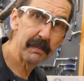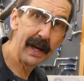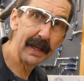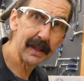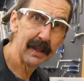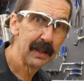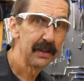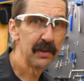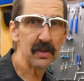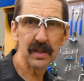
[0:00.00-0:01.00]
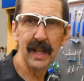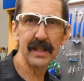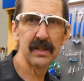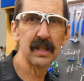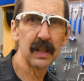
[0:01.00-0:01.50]
bike. There's
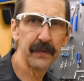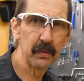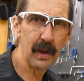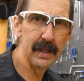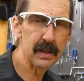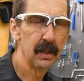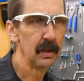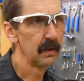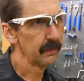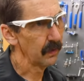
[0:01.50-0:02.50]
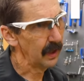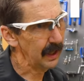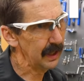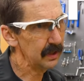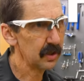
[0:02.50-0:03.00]
lots of different ones.
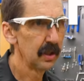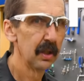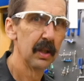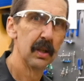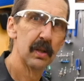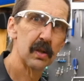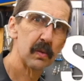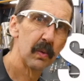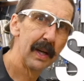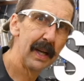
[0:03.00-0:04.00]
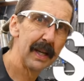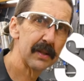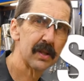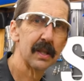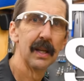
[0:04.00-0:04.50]
French,
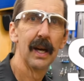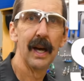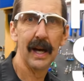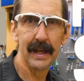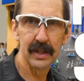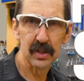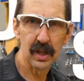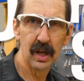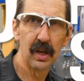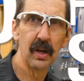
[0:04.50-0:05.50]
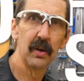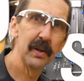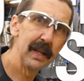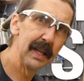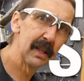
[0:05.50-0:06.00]
Swiss,
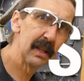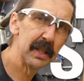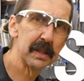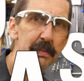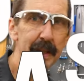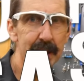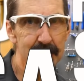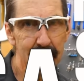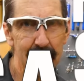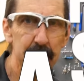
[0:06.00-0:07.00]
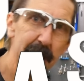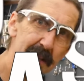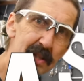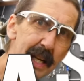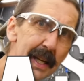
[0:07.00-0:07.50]
ISO, English, BSA,
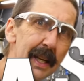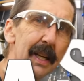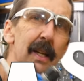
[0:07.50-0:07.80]
BSC.